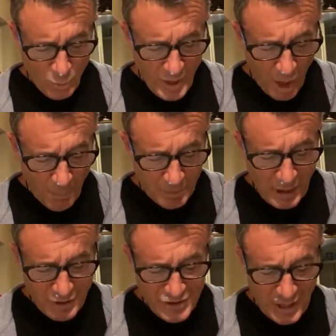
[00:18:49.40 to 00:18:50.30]
We
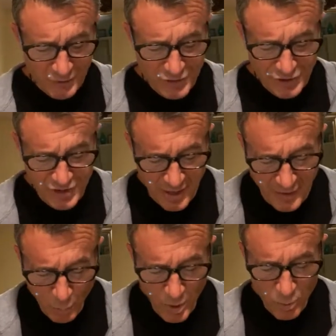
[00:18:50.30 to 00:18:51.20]
humble ourselves and say that